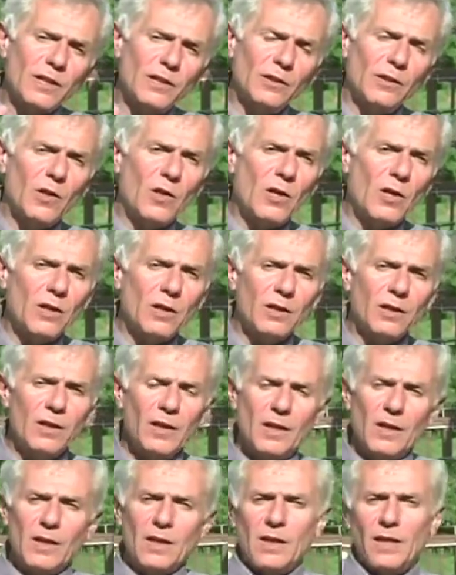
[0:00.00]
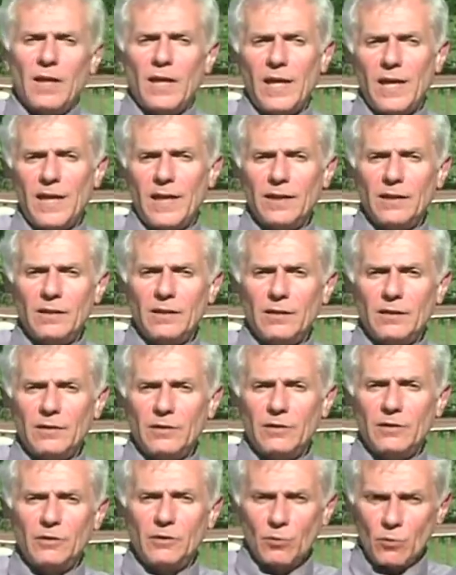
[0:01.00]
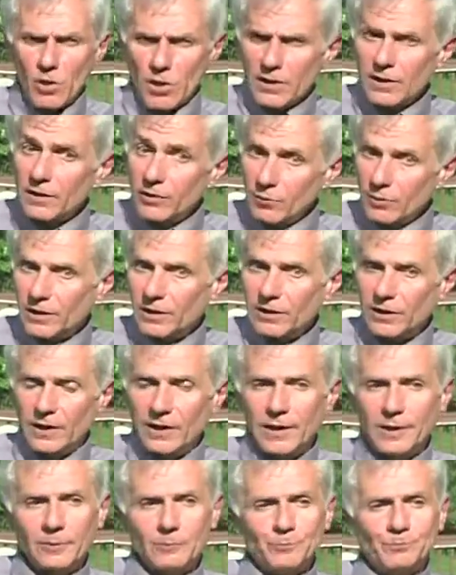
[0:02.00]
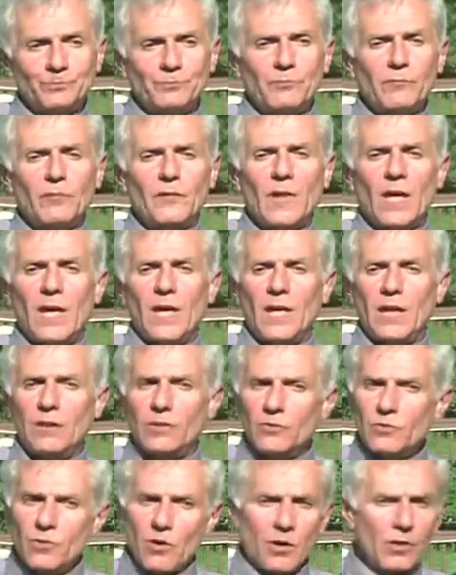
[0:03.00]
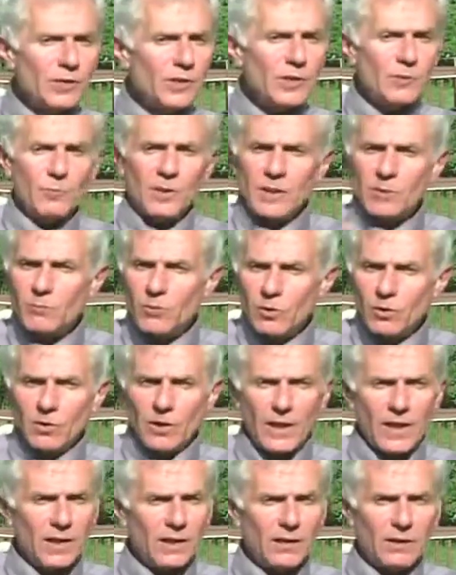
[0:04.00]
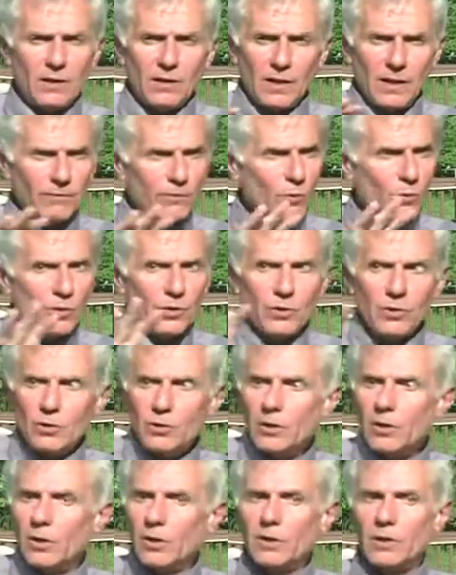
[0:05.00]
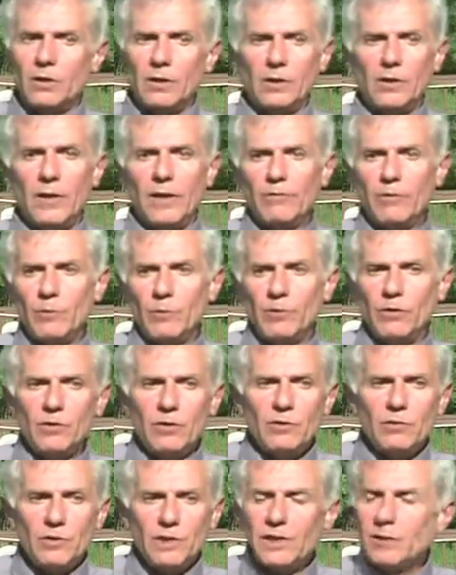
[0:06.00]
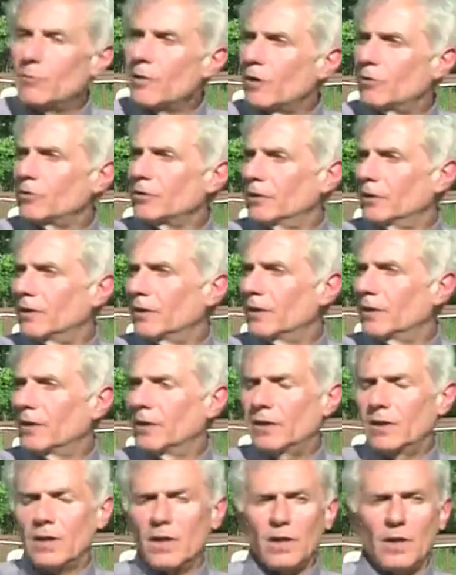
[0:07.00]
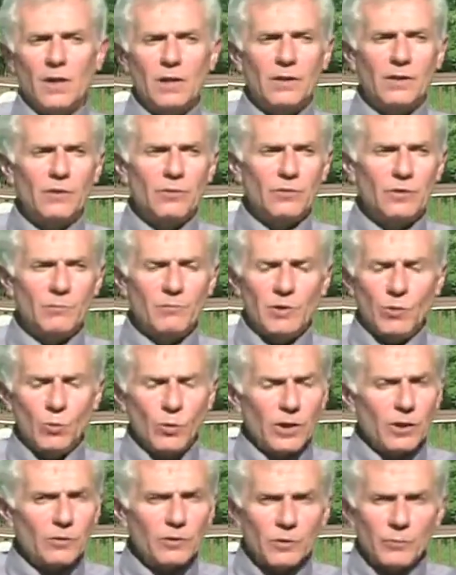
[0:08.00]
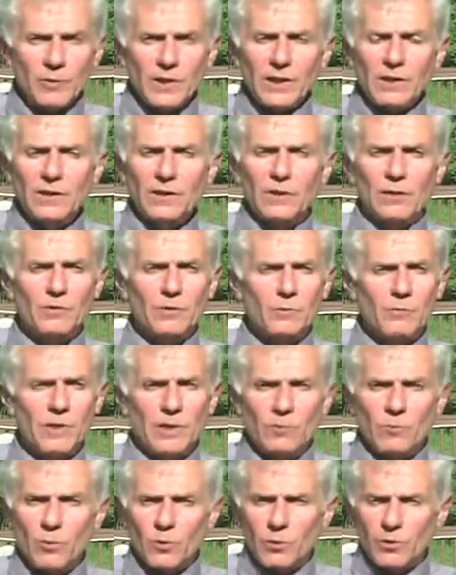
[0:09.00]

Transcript: along, and you're walking quickly, and there's all these people, and everywhere you look, you see emotion. There's bewilderment. There's people.